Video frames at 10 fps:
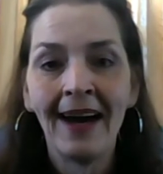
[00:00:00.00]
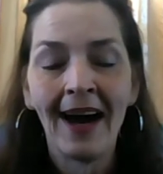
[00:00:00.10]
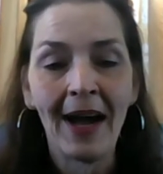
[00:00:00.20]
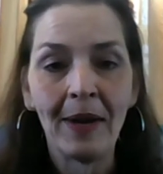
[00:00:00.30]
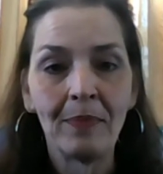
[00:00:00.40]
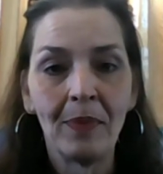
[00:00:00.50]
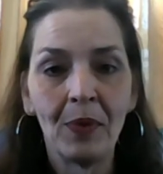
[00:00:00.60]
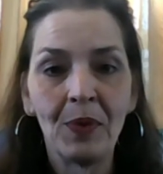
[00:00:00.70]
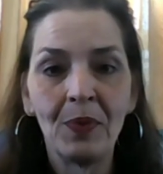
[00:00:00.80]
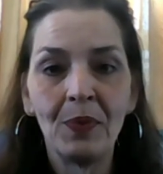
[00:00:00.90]
I'm
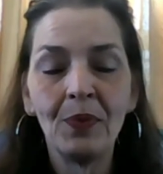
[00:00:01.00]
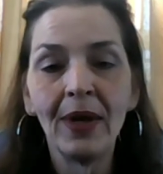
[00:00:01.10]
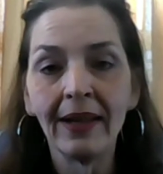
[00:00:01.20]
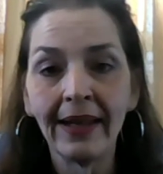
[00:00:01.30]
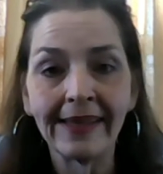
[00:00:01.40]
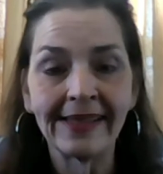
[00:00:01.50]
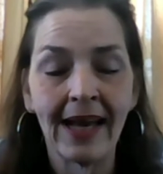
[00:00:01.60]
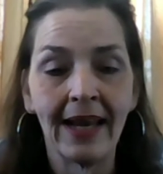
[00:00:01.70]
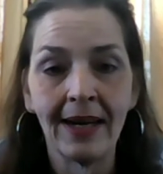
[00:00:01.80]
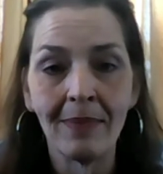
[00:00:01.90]
really
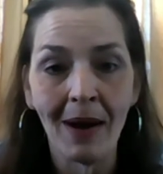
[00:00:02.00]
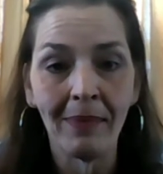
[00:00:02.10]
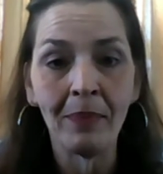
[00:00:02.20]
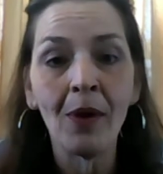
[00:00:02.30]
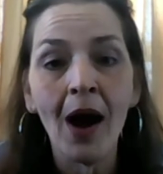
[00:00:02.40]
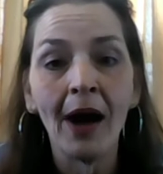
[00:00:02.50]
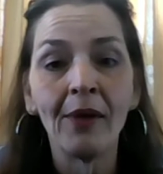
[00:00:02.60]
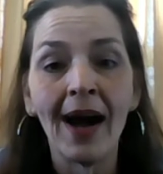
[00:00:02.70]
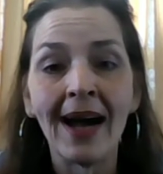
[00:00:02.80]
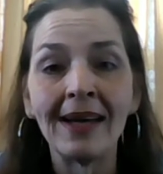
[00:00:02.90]
excited about my
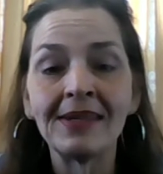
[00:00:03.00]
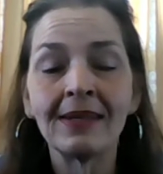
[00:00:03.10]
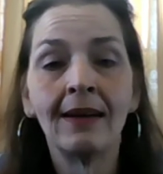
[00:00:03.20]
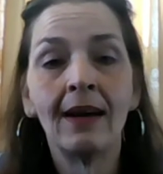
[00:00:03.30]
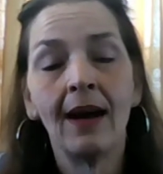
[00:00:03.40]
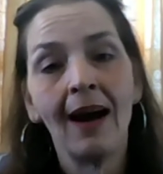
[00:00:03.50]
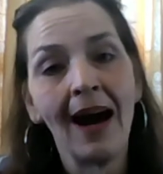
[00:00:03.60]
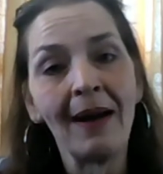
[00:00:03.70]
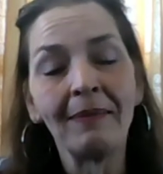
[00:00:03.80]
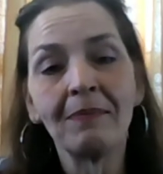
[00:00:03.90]
progress.
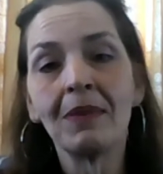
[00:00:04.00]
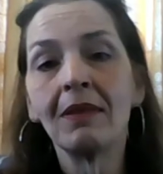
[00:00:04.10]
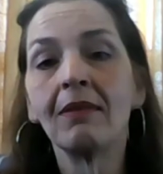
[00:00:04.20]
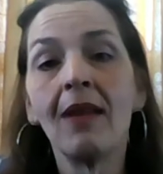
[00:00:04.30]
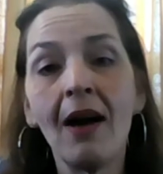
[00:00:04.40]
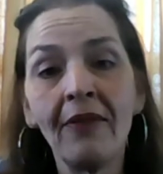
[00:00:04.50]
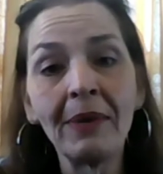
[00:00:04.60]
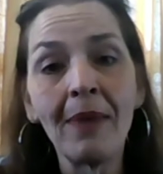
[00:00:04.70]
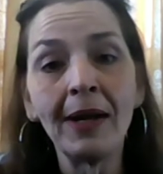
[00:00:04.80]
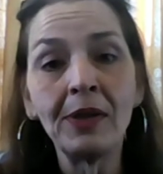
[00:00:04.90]
I'm
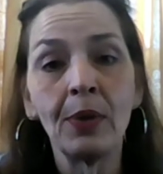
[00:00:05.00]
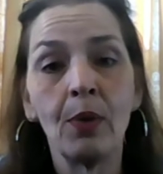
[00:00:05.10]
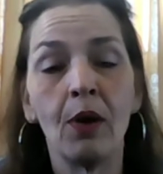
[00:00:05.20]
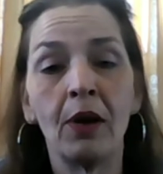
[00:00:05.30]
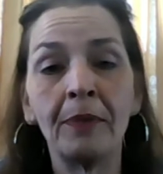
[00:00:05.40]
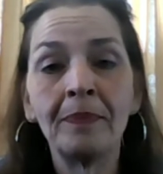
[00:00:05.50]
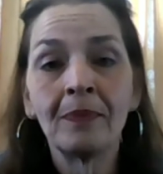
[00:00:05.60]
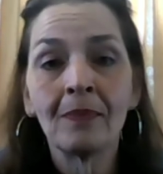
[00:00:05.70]
loving my tool.